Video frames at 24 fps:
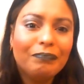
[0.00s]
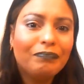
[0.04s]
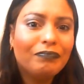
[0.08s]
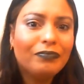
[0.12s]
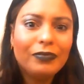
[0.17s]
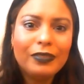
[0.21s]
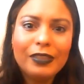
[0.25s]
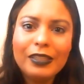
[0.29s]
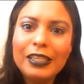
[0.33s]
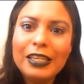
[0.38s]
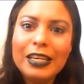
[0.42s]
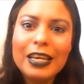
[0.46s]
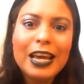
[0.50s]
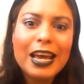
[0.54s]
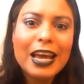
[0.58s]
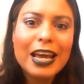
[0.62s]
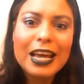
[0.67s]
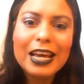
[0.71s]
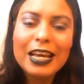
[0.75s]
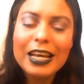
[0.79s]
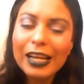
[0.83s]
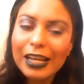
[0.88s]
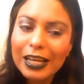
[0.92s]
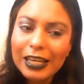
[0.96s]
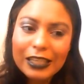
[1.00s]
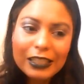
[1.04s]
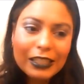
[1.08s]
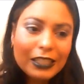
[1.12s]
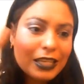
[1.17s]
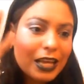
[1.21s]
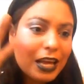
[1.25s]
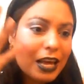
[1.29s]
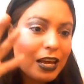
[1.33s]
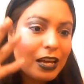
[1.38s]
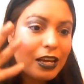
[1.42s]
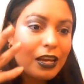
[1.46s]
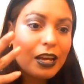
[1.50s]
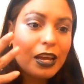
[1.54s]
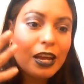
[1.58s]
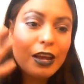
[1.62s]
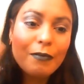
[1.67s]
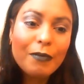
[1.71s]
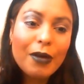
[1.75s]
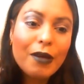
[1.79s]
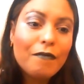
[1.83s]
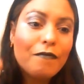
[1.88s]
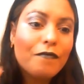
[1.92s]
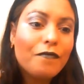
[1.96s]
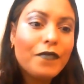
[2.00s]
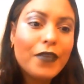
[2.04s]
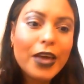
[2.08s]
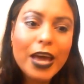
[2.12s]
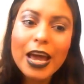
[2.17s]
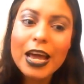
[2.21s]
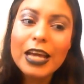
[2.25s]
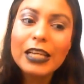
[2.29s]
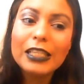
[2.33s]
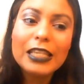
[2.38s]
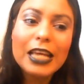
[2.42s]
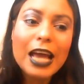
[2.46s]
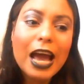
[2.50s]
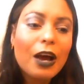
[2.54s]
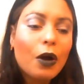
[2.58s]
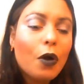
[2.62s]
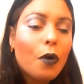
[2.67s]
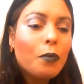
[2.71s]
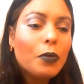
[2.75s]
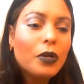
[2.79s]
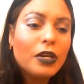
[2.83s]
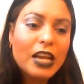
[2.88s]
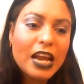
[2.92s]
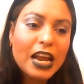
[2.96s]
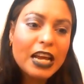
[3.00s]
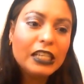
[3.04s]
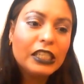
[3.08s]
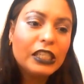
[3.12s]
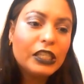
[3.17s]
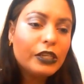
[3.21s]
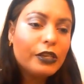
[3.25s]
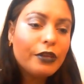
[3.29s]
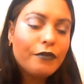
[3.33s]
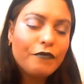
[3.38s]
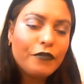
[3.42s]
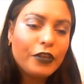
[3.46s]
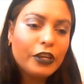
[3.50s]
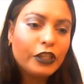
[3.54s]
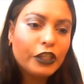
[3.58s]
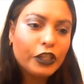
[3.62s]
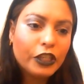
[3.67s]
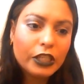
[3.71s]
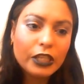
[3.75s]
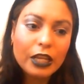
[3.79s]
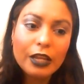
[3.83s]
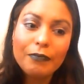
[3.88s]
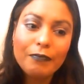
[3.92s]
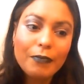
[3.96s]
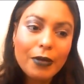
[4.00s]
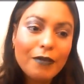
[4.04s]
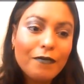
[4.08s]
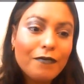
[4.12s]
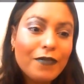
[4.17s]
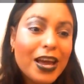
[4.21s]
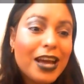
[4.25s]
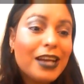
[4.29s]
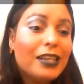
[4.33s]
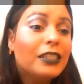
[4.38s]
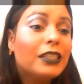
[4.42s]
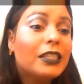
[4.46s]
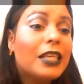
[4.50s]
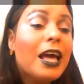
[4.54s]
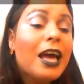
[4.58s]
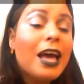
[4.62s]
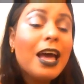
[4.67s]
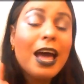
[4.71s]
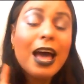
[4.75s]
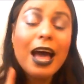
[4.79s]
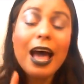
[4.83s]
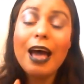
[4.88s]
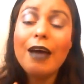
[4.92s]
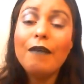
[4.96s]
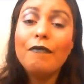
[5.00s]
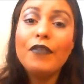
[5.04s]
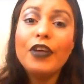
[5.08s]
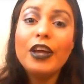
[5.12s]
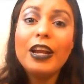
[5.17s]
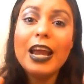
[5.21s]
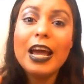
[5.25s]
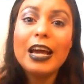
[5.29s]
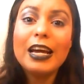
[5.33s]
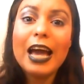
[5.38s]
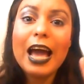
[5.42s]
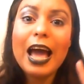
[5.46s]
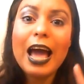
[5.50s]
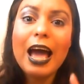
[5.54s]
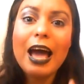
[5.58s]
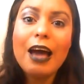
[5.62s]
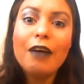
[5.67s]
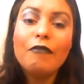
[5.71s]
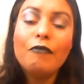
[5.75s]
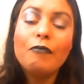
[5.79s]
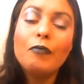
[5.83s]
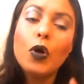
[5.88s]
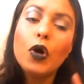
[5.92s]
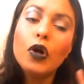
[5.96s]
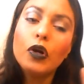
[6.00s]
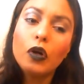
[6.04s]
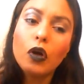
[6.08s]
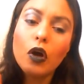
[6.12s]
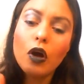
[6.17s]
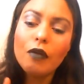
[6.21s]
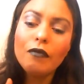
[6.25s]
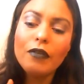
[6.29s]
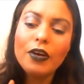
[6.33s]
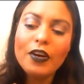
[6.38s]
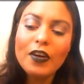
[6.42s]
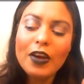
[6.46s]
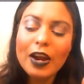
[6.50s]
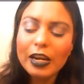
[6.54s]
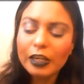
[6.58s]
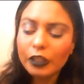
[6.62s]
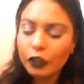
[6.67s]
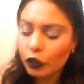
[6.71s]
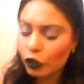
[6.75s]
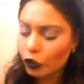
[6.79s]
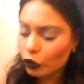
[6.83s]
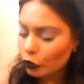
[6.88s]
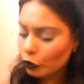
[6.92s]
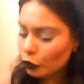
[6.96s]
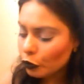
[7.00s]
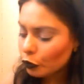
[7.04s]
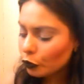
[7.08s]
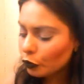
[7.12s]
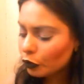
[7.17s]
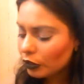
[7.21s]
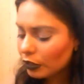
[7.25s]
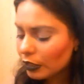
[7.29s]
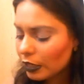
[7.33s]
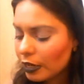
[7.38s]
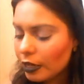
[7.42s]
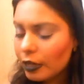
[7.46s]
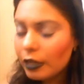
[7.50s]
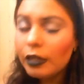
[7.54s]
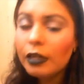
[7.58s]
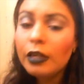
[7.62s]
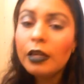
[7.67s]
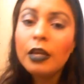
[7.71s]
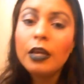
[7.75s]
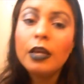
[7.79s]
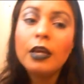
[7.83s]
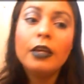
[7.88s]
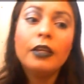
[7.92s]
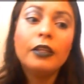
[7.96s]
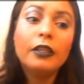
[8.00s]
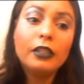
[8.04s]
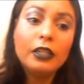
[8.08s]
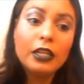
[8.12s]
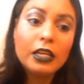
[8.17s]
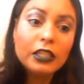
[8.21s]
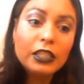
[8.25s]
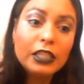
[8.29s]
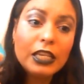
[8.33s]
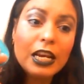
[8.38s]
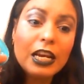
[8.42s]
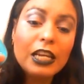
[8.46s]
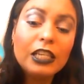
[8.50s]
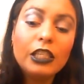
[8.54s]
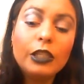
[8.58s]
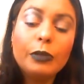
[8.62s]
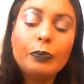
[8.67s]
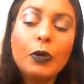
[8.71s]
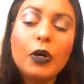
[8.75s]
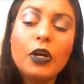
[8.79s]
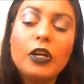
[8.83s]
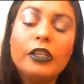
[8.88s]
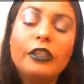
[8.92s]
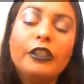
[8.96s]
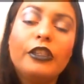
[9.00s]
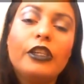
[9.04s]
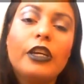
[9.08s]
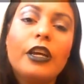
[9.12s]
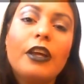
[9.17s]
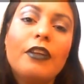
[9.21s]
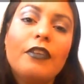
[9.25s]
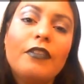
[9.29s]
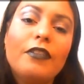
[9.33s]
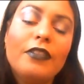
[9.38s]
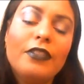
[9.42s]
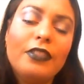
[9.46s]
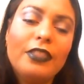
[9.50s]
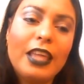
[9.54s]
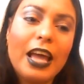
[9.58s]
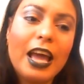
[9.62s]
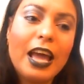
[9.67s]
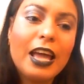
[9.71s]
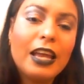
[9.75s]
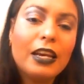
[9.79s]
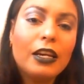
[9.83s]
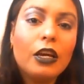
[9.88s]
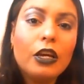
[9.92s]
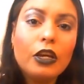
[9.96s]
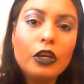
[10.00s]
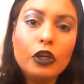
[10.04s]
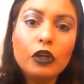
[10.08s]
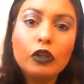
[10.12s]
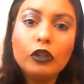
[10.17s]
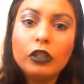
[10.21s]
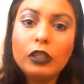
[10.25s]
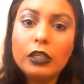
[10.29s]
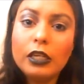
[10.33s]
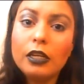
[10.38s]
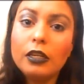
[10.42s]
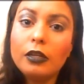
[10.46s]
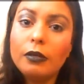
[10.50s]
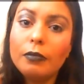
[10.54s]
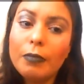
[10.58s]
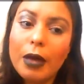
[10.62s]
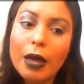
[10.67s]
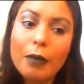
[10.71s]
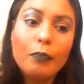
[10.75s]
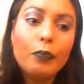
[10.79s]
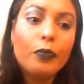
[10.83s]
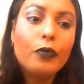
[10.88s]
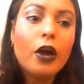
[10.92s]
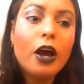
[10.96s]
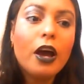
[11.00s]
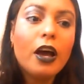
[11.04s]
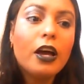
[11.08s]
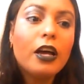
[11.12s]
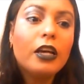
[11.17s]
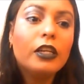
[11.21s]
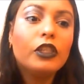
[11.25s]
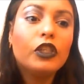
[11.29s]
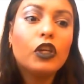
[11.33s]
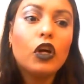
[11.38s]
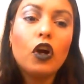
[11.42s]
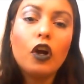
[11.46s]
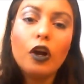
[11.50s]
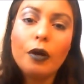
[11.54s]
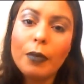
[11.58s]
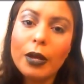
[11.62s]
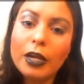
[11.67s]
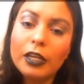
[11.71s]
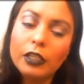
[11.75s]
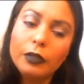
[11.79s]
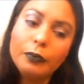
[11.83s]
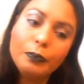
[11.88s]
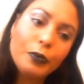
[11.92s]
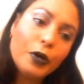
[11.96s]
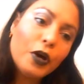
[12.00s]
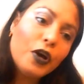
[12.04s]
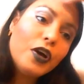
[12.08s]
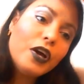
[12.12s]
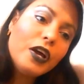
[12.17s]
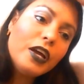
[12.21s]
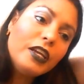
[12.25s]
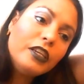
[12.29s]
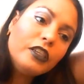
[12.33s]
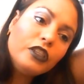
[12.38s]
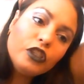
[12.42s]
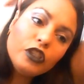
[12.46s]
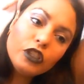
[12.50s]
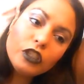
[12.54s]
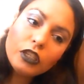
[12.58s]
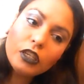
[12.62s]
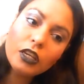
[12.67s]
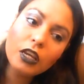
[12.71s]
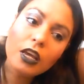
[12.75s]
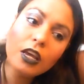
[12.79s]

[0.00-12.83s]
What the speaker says: Yes, in my face, the accommodates to the features of my face. I feel like I have more coverage using this Silisponge than using my brush or my sponge.